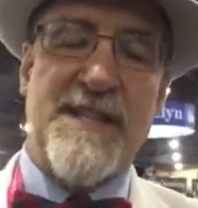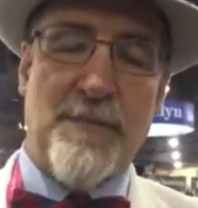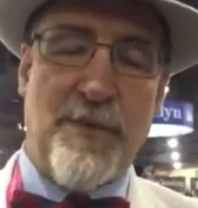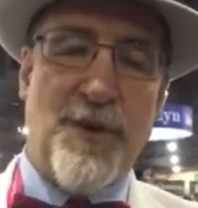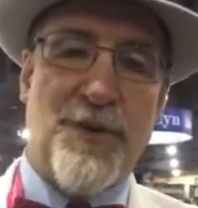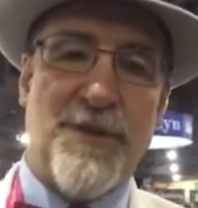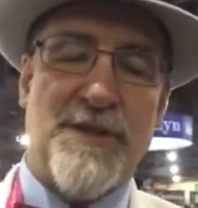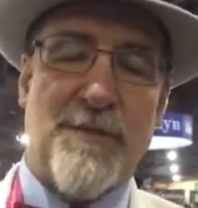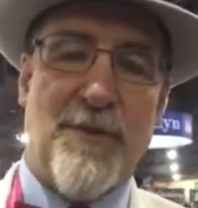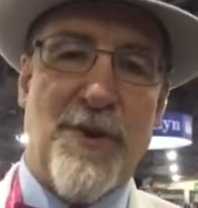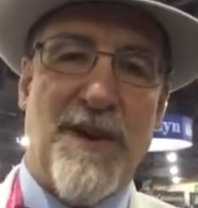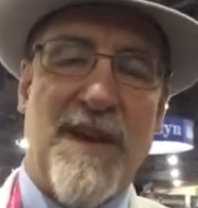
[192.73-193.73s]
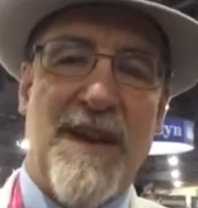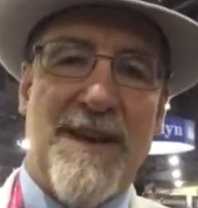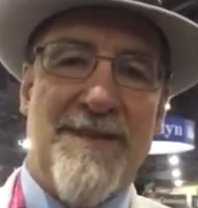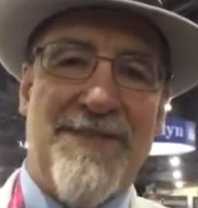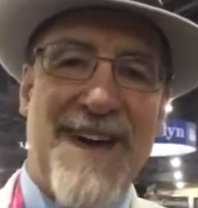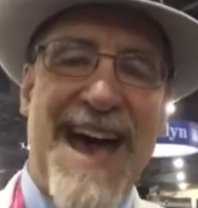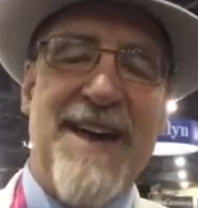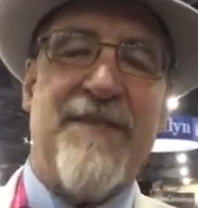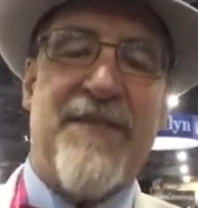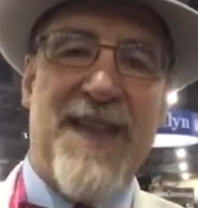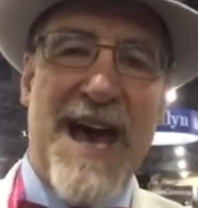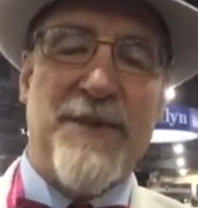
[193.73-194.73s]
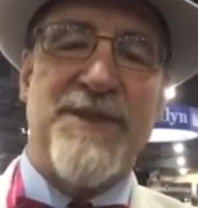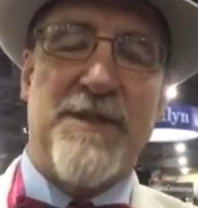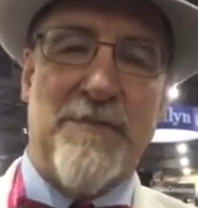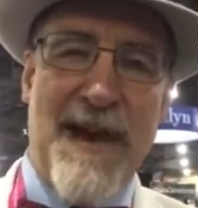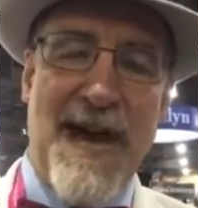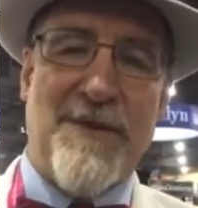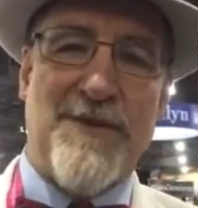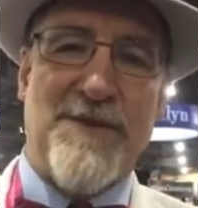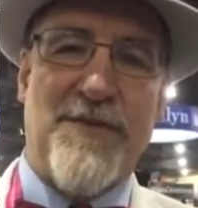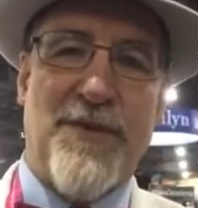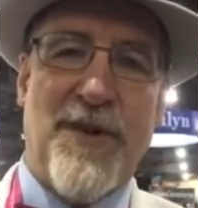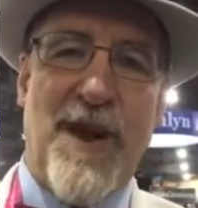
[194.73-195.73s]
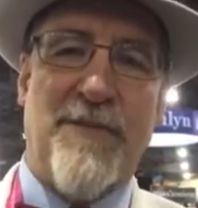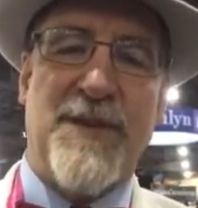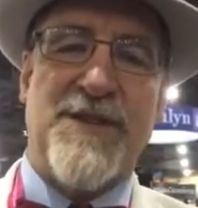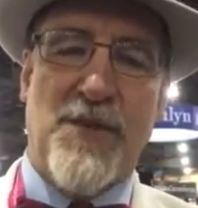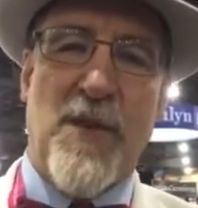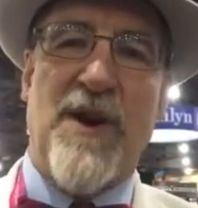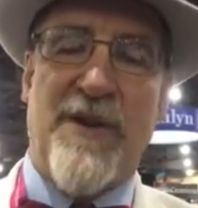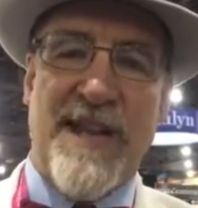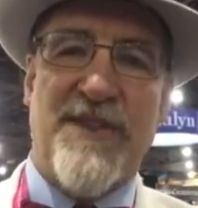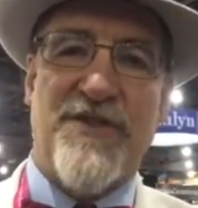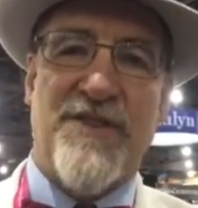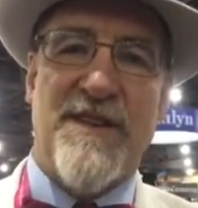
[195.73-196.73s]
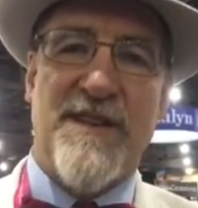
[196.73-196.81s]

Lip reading: can support 5,000 pounds for every square inch.